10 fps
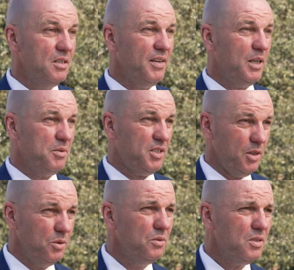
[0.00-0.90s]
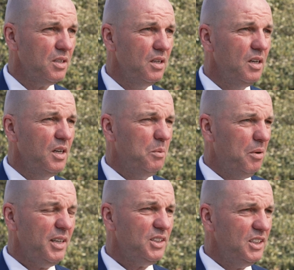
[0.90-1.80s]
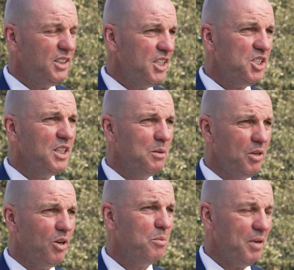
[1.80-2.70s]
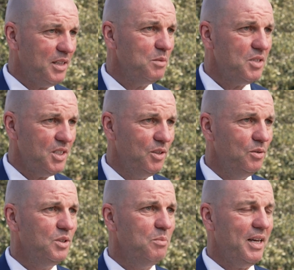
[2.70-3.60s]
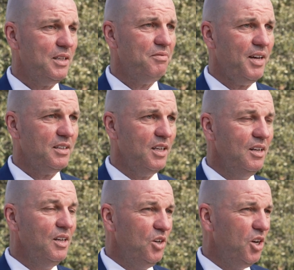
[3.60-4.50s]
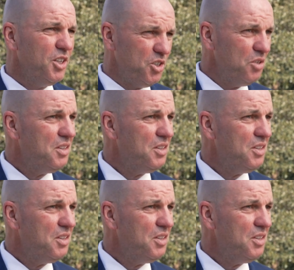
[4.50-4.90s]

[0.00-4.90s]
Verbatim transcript: develop skills, we're actually teaching them a lot about themselves, about the fact that learning new